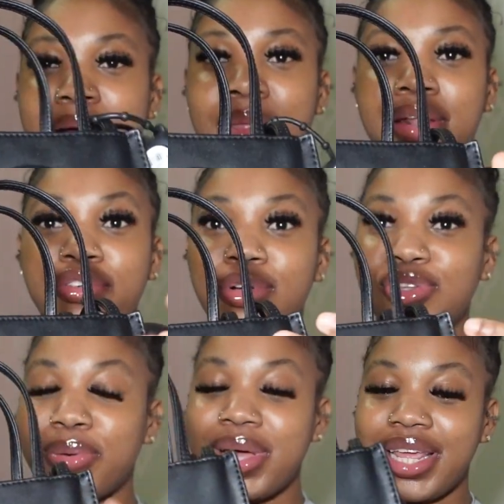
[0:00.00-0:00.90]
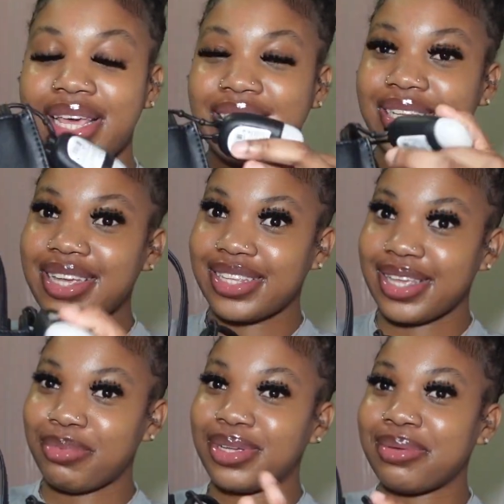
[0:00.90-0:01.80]
I'm not even going to talk about the hand sanitizer
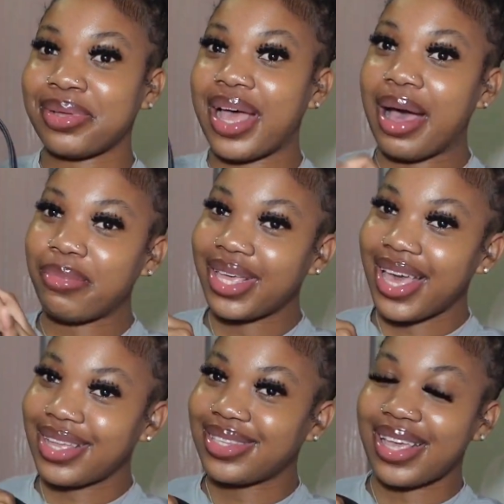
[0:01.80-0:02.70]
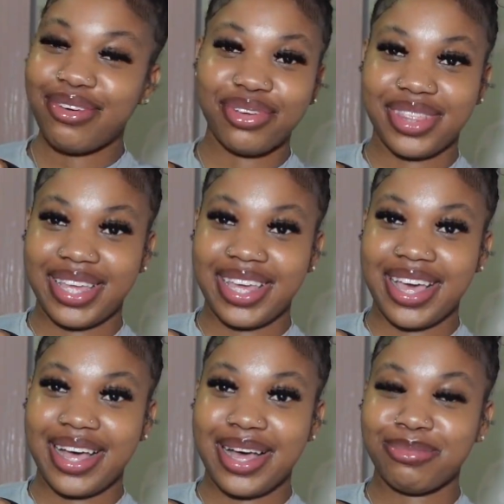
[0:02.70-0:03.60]
yet because I'm gonna get into everything.
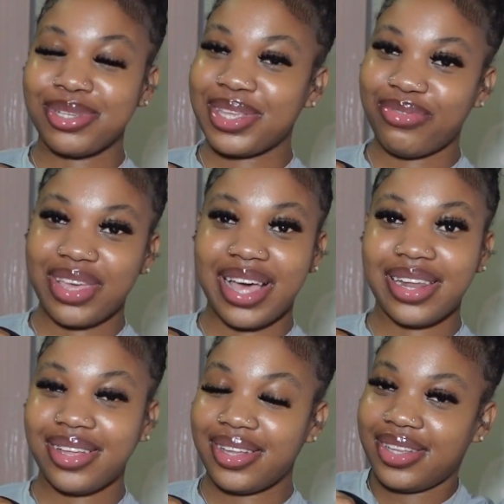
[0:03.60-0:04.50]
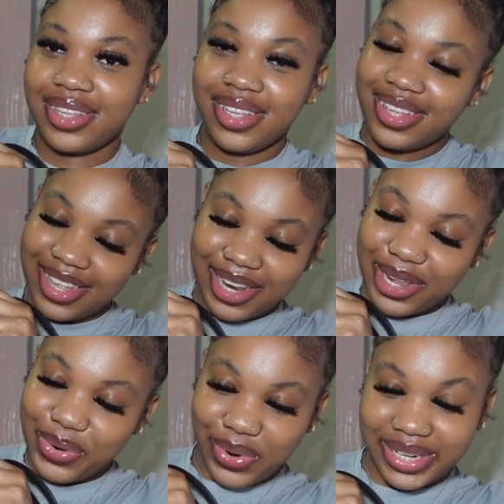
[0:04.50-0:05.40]
Yeah, I'm just giving y'all a
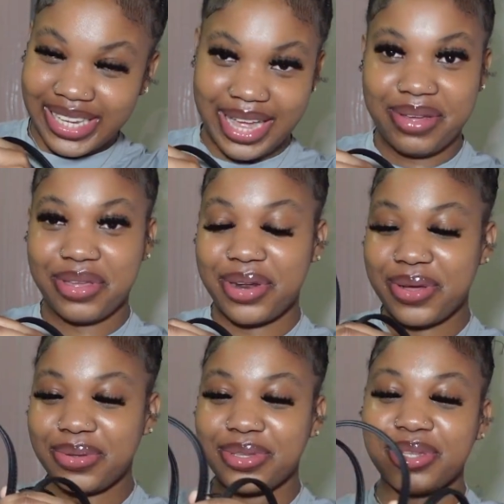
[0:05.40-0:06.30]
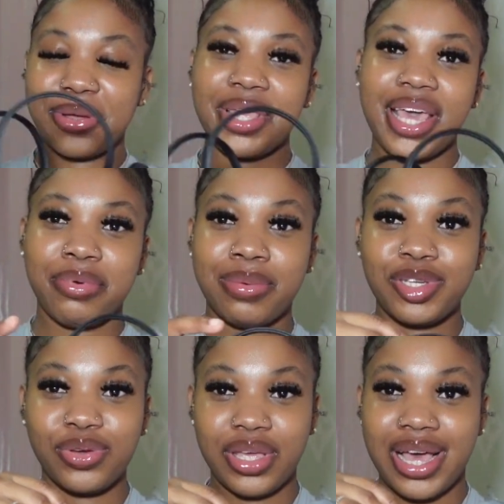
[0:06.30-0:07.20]
little rundown, you know. So yeah, I'm gonna be
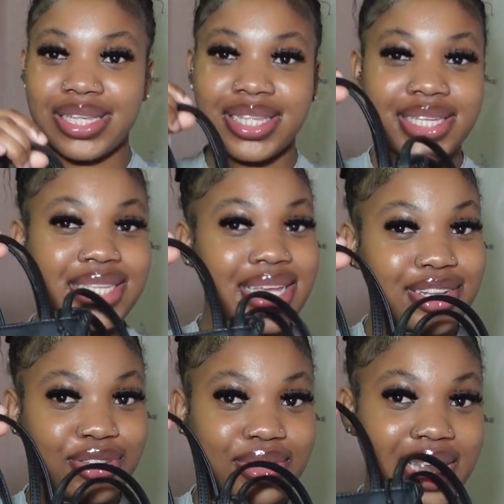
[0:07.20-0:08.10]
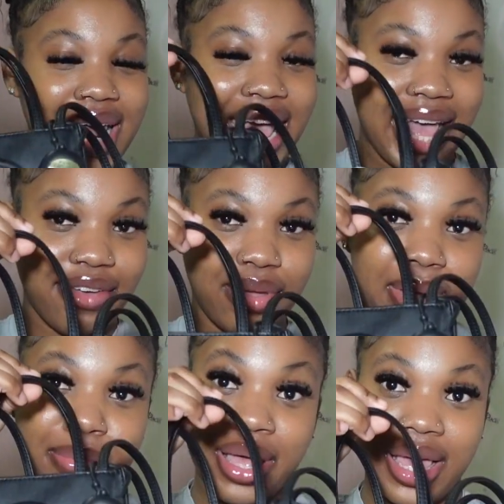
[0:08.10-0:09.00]
showing you guys the essentials that I have in
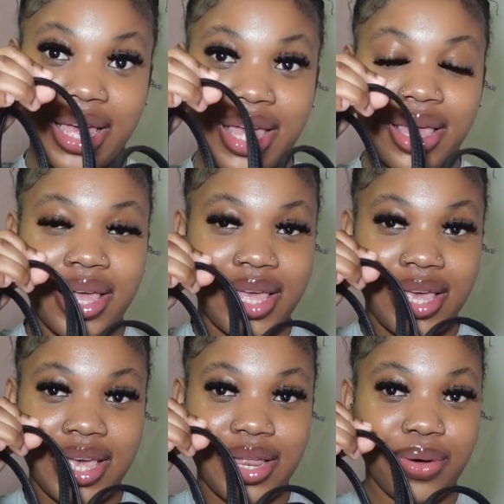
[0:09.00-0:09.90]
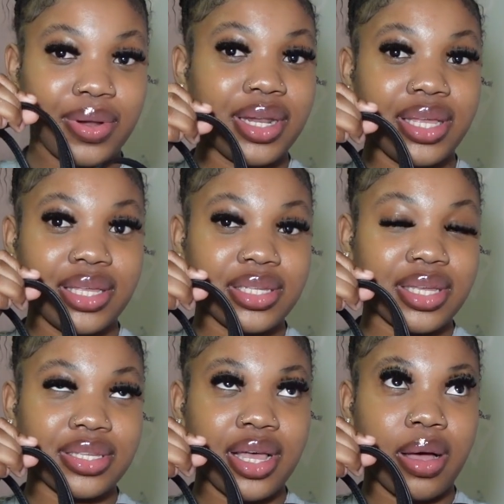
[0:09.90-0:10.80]
my bag, and all of these
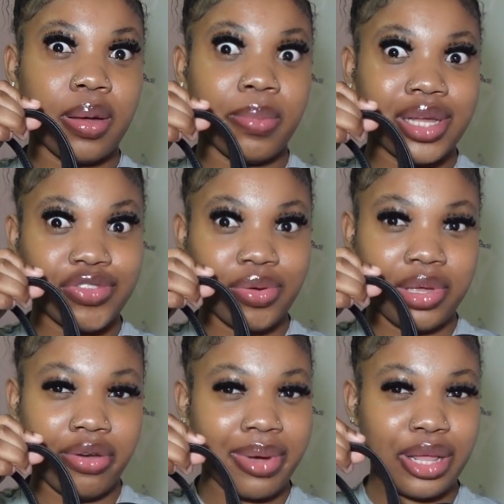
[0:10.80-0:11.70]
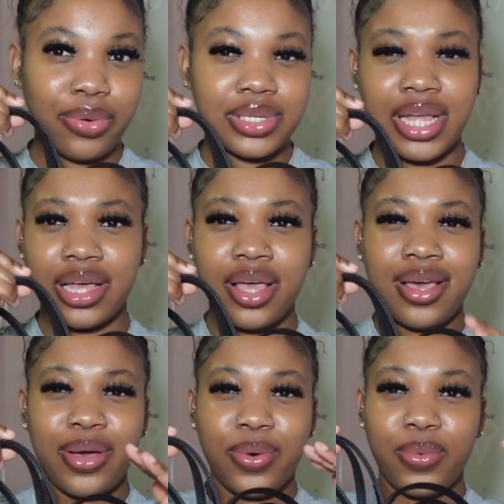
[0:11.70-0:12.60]
is a must for me. Everybody always like,
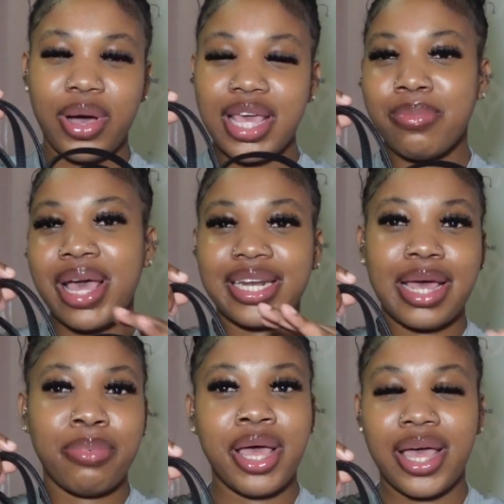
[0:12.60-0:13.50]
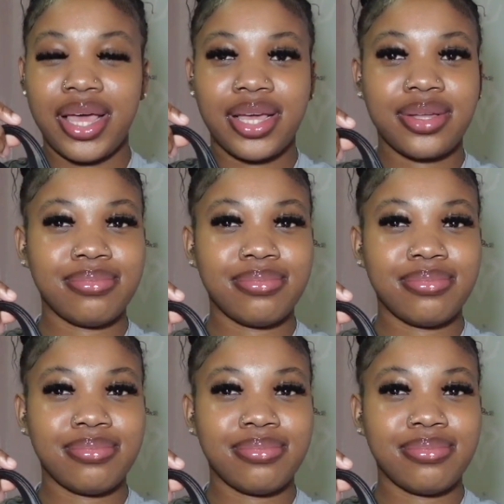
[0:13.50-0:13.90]
why a bag that pack?